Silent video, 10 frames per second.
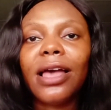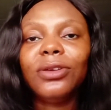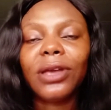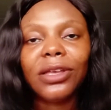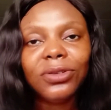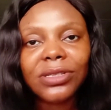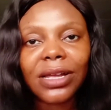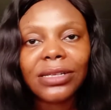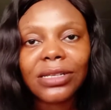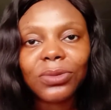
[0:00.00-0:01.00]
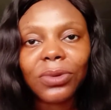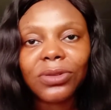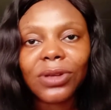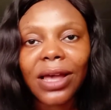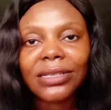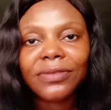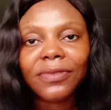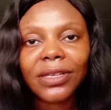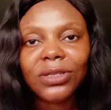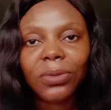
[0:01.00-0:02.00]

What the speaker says: You can use that as well to activate your